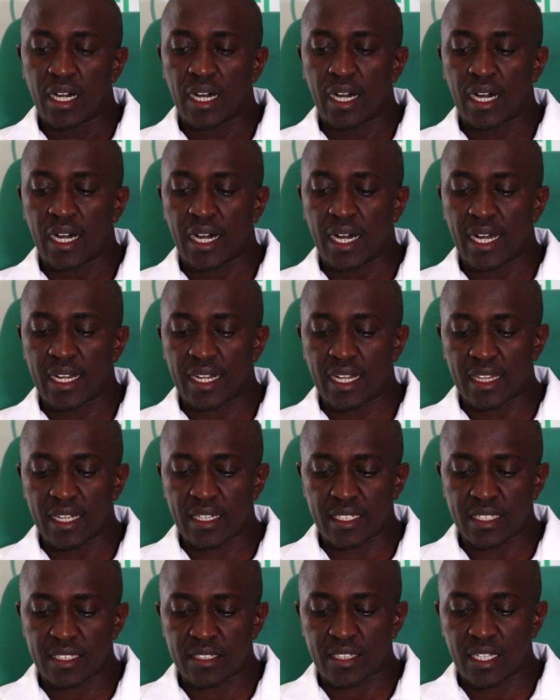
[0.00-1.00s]
Another
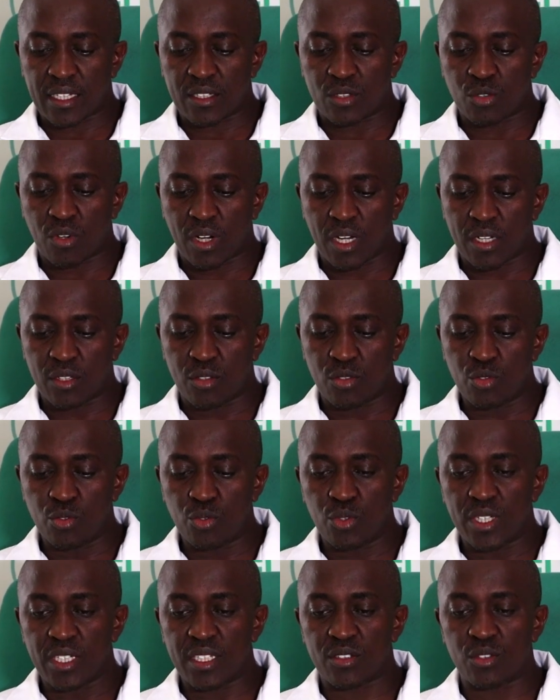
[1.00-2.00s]
test that you can
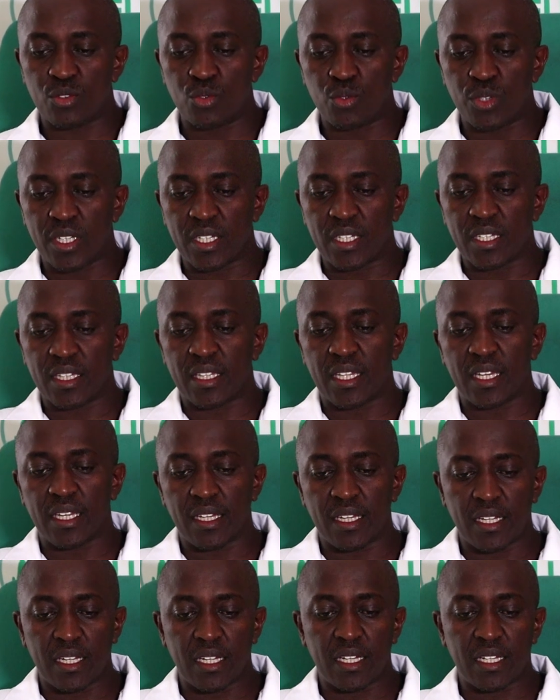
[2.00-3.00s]
do is doing the
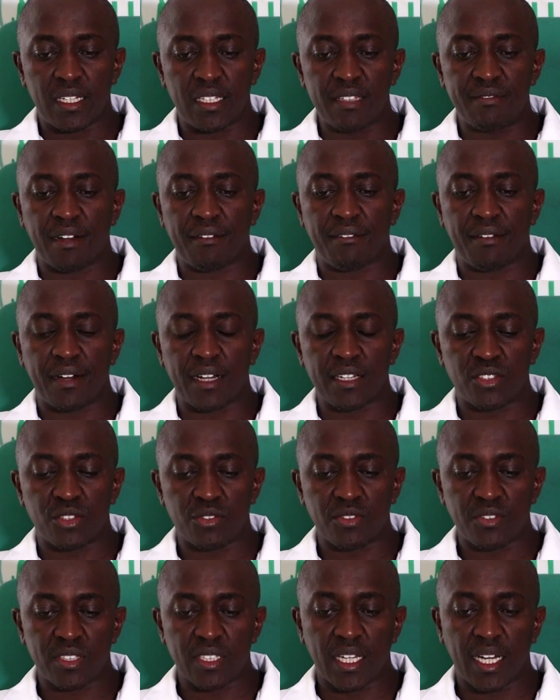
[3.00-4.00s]
liver
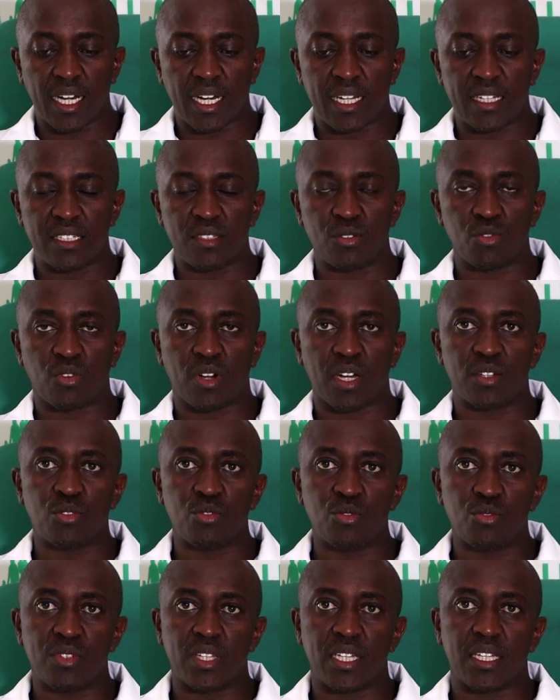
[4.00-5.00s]
functions, and you can
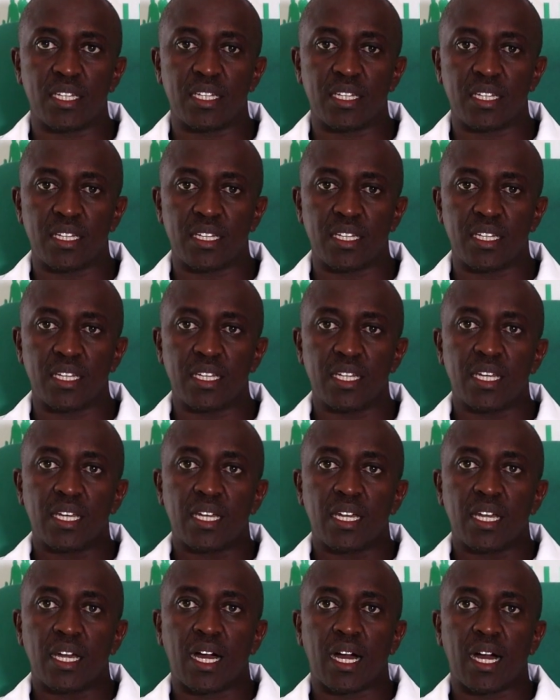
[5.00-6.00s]
do the
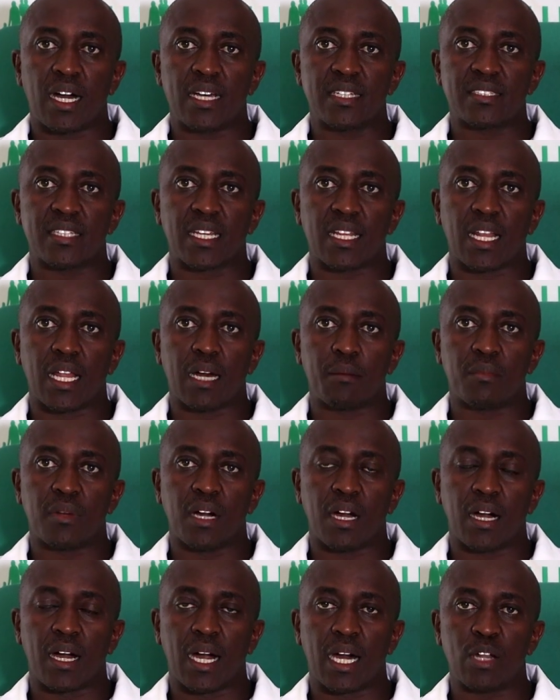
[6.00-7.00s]

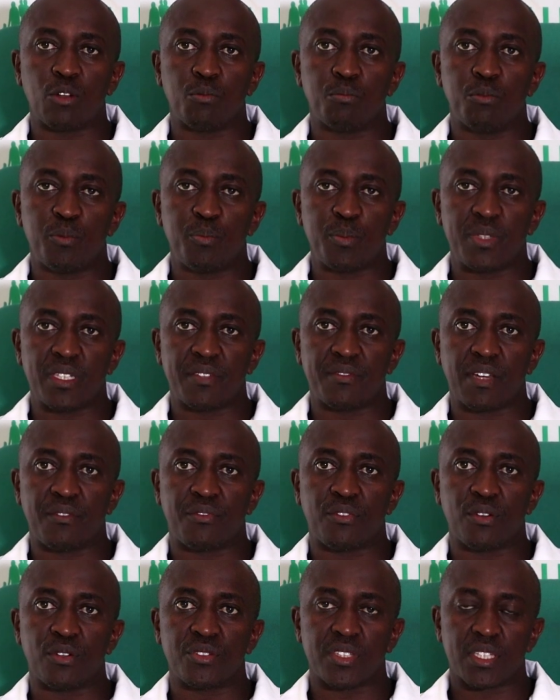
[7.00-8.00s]
serum albumin
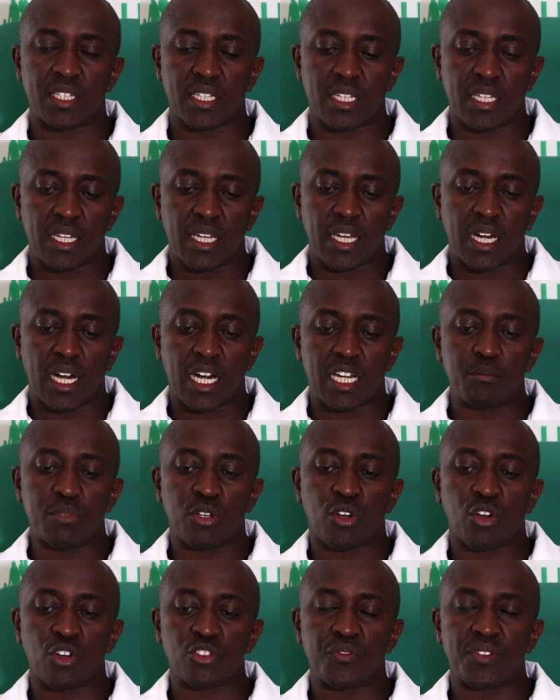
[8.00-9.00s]
levels. And
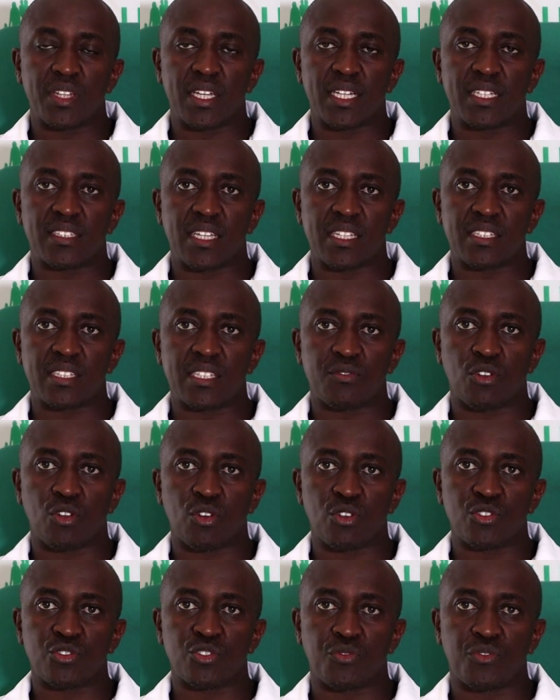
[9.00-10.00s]
because of the excessive
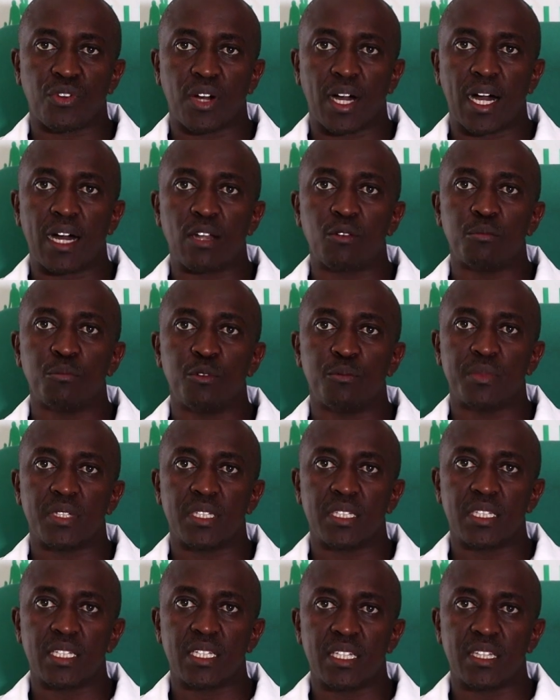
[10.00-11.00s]
loss of
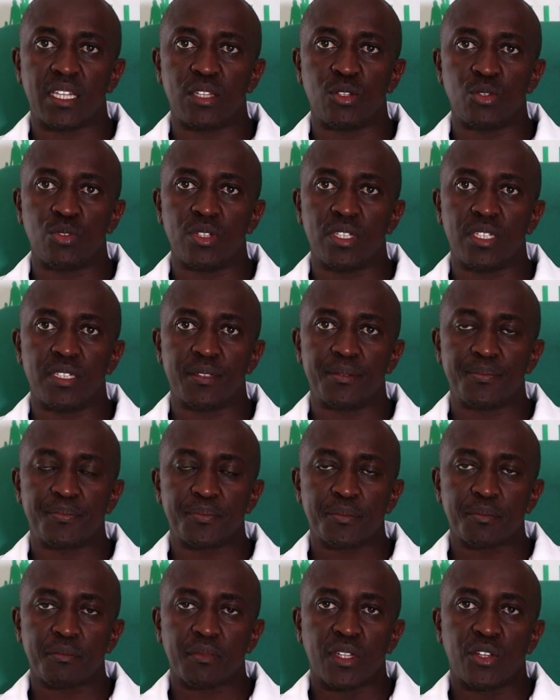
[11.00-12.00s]
albumin in the urine,
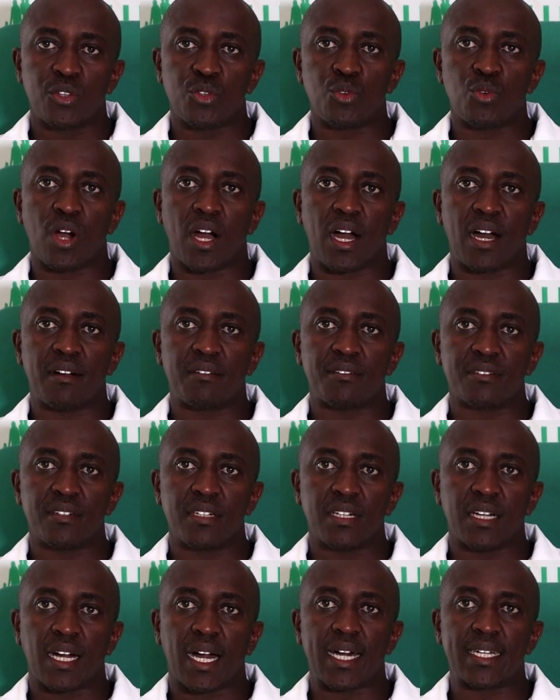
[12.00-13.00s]
you have
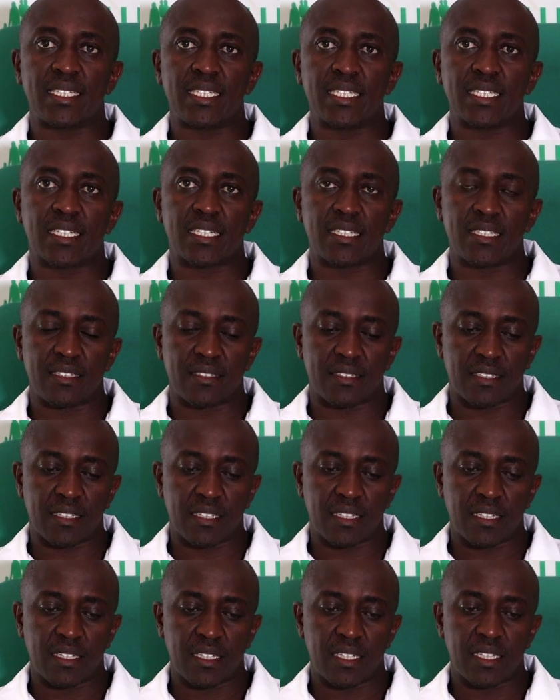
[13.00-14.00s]
a decrease
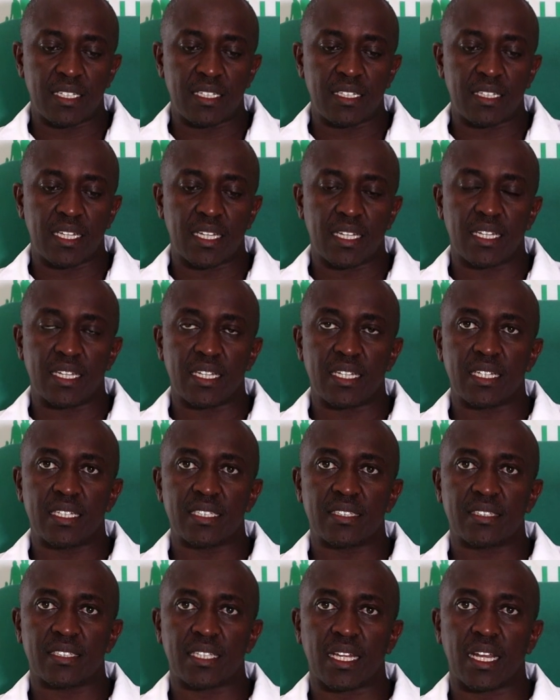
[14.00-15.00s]
in the
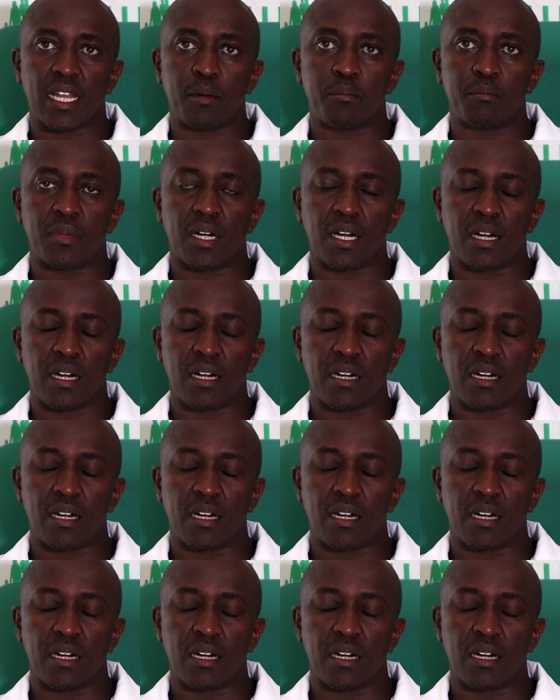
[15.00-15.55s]
serum